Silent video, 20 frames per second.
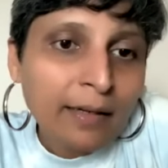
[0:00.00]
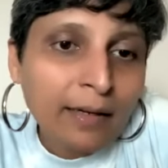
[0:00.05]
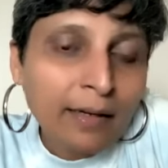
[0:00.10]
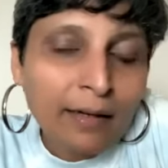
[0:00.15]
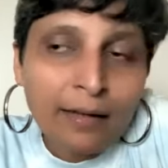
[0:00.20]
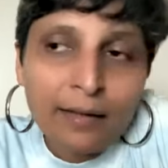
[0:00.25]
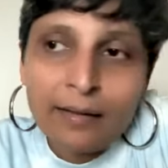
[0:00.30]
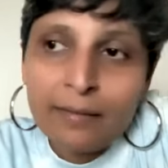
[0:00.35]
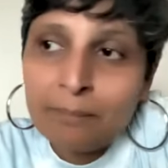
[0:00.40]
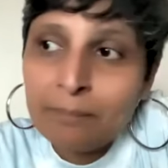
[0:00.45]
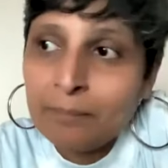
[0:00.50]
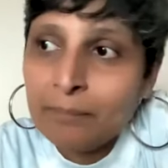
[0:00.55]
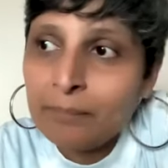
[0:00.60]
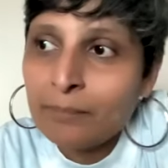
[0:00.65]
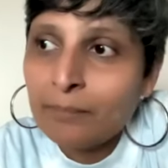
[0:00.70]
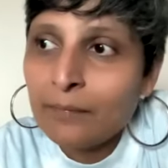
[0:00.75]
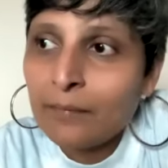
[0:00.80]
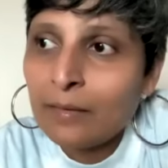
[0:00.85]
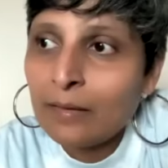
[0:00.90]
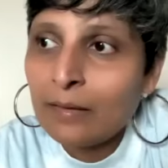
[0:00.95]
uh,
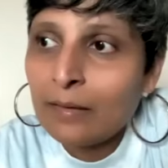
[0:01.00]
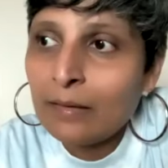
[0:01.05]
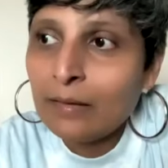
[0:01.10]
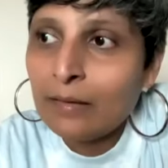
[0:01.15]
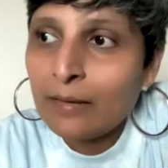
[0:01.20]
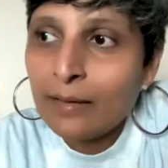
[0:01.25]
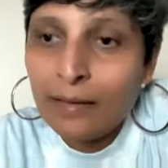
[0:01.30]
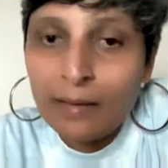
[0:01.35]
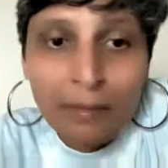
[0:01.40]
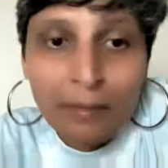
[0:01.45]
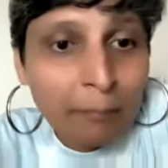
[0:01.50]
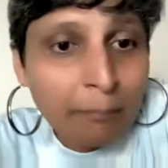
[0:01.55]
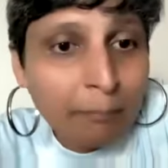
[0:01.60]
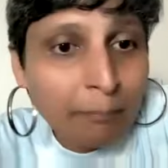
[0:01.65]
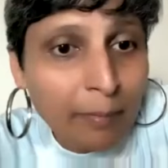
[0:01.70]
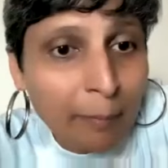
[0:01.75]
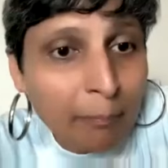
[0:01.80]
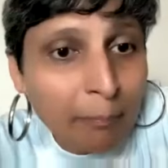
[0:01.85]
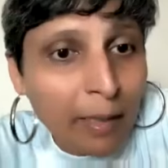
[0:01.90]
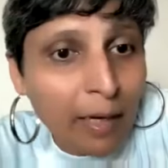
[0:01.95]
uh, a,
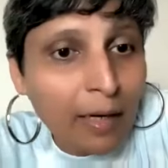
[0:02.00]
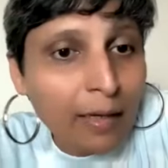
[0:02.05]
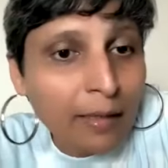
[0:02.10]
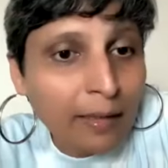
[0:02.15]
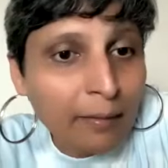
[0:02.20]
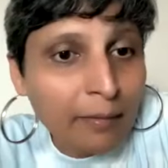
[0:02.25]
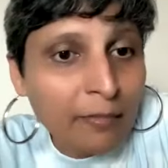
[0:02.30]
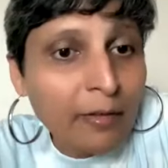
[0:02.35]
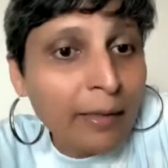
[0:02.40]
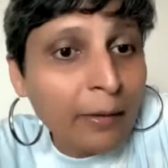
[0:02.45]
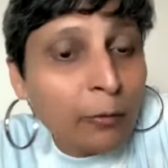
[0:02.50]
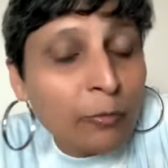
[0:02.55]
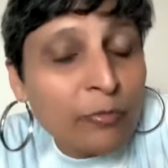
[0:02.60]
a uh,